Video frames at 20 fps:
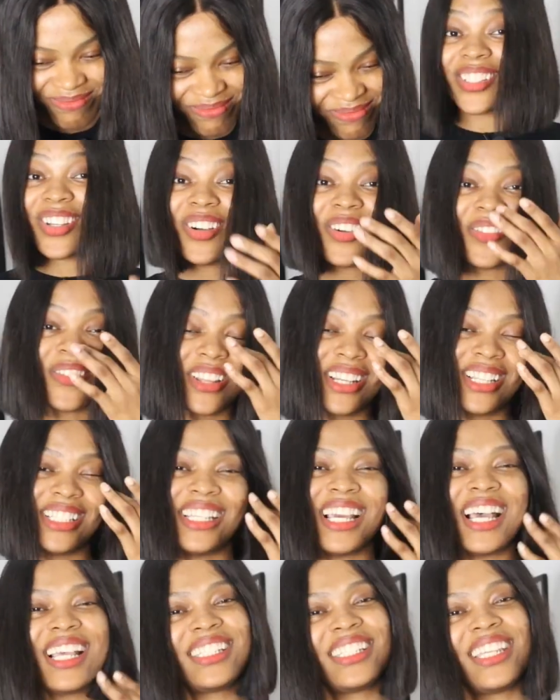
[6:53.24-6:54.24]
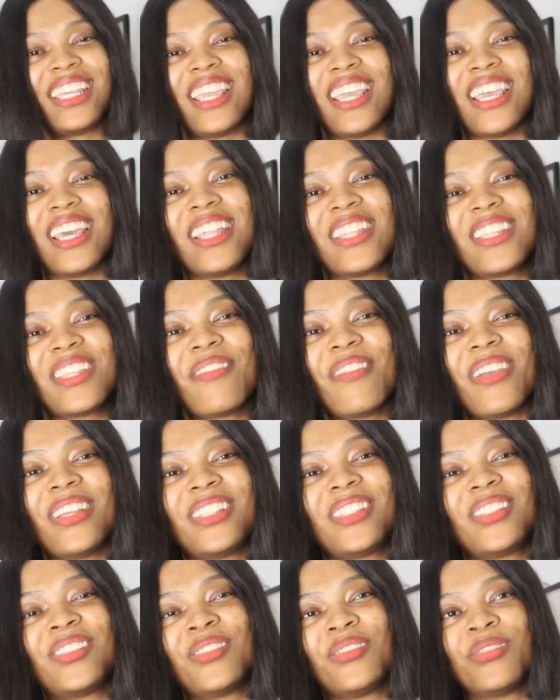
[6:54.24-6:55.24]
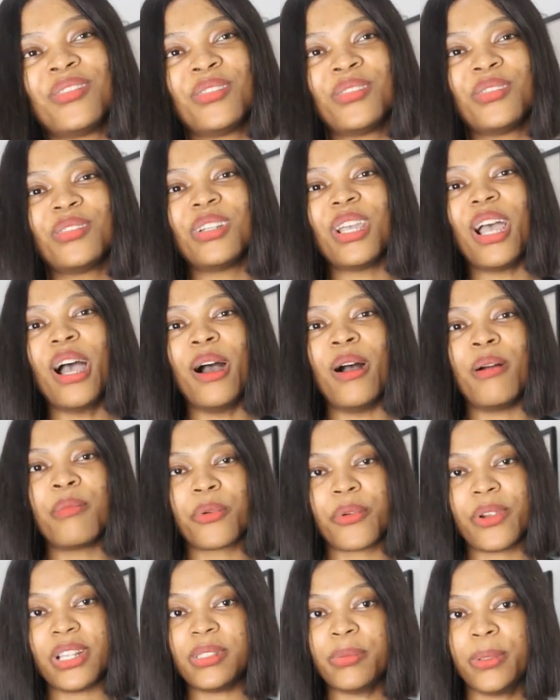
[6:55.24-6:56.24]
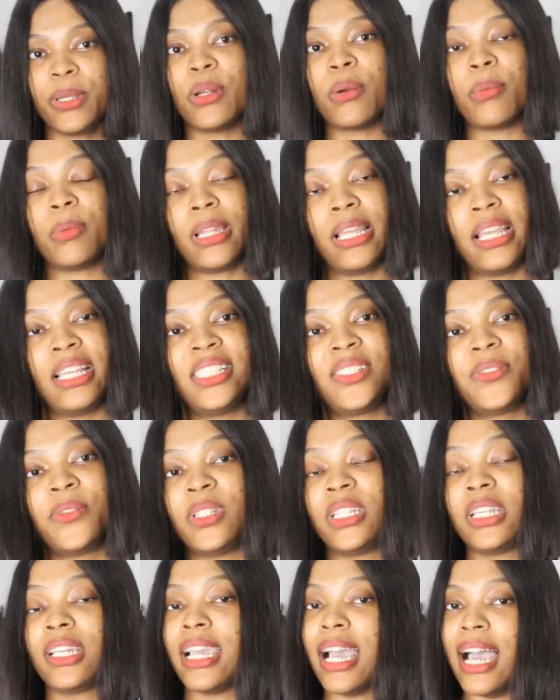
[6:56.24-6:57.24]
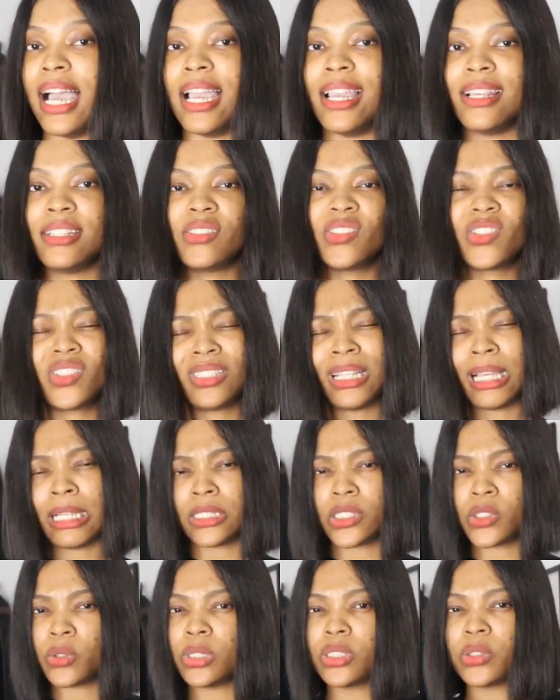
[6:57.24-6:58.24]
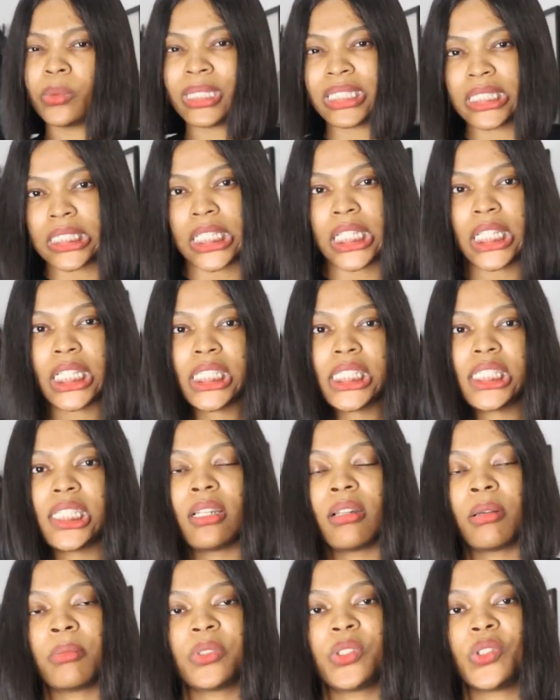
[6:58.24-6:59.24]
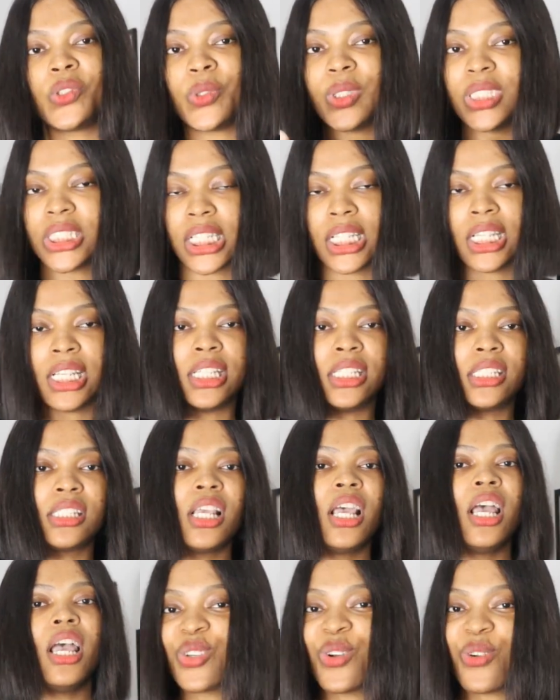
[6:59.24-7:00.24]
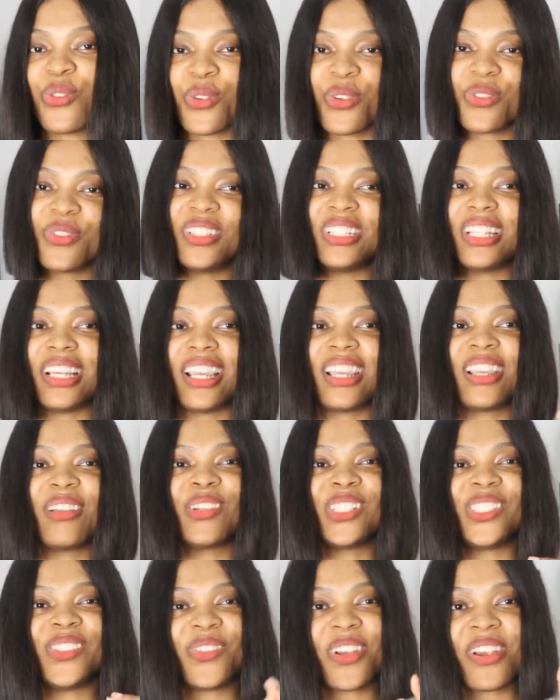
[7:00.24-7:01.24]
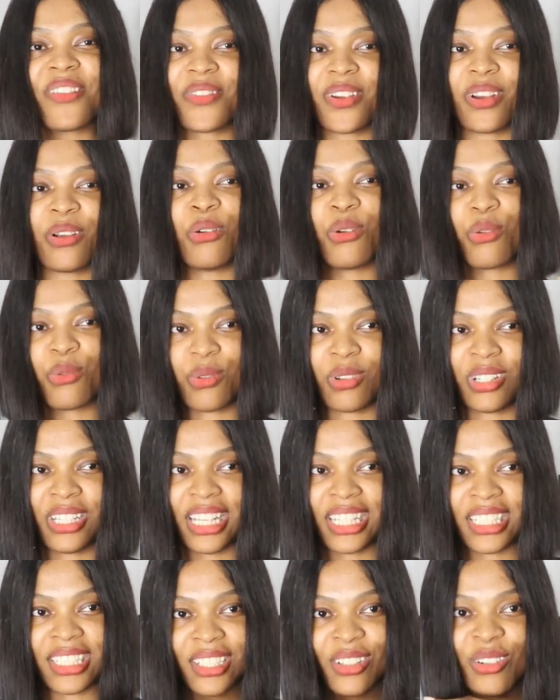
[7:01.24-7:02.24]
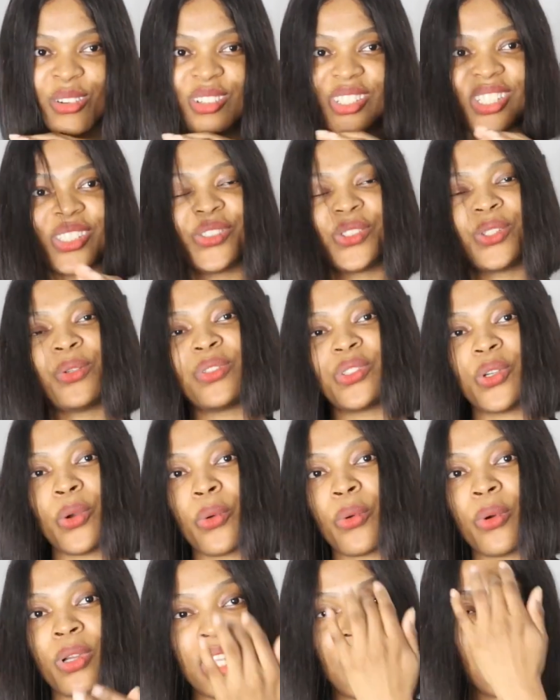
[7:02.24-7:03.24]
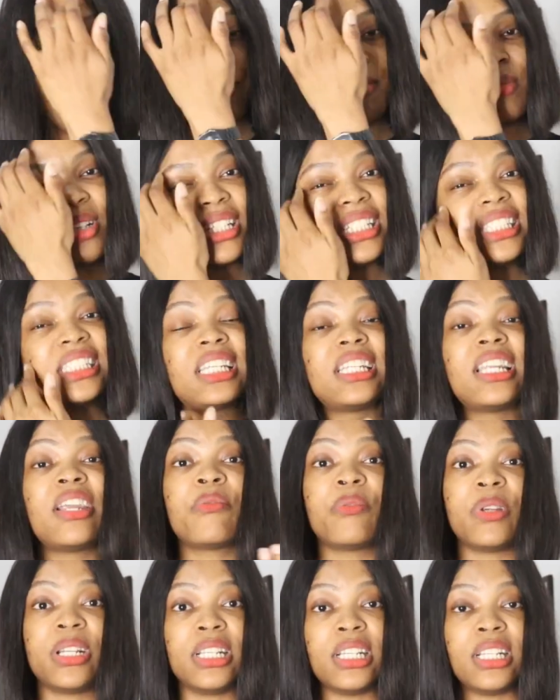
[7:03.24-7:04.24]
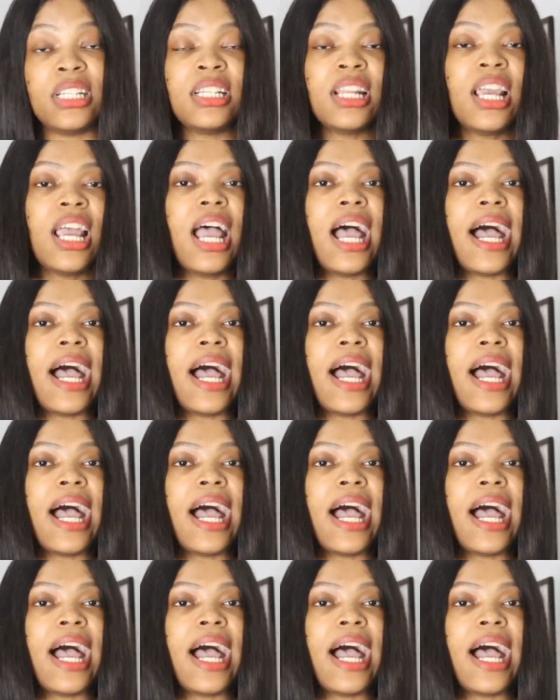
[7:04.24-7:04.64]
So for the task here, they were to create pickup lines for the guys, just like sweet things, tell them sweet things. So for Phyna, it was very, very awkward. Like, the whole situation was awkward. Immediately started reading,